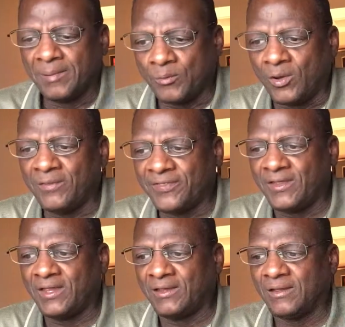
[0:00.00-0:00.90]
But one
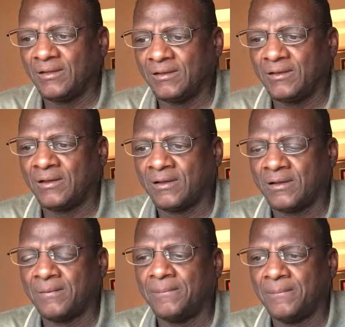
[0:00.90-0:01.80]
thing
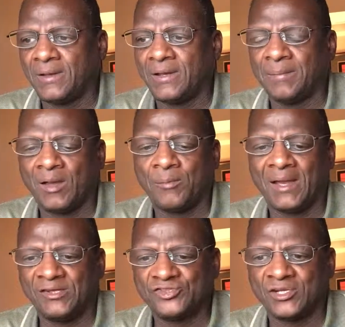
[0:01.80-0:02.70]
about
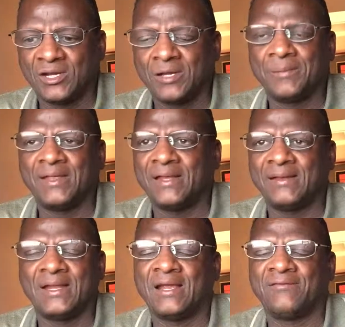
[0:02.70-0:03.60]
my job
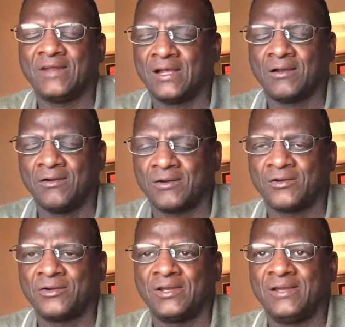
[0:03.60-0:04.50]
that I have not
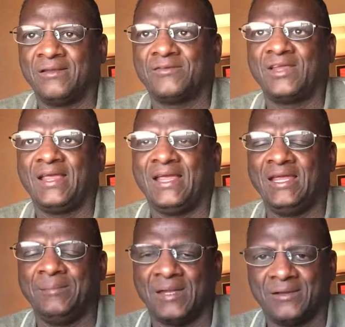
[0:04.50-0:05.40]
conquered is
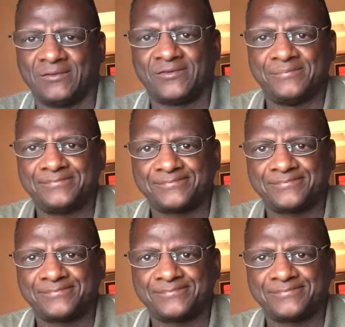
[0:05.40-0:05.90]
emails.